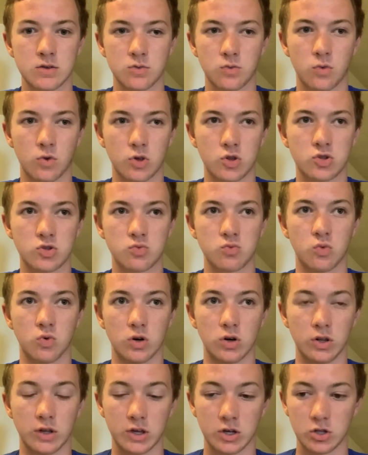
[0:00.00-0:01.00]
which
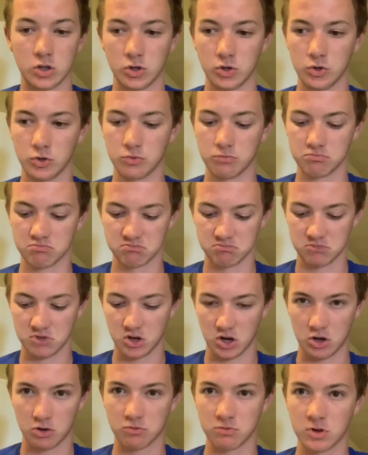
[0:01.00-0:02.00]
will include, you
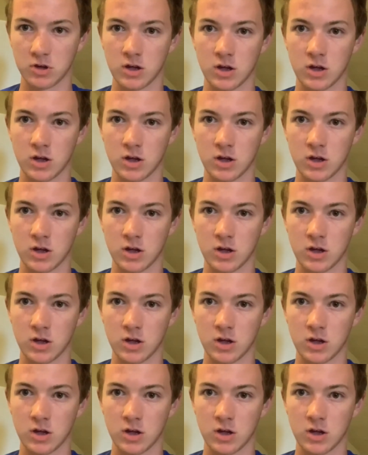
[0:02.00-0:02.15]
know,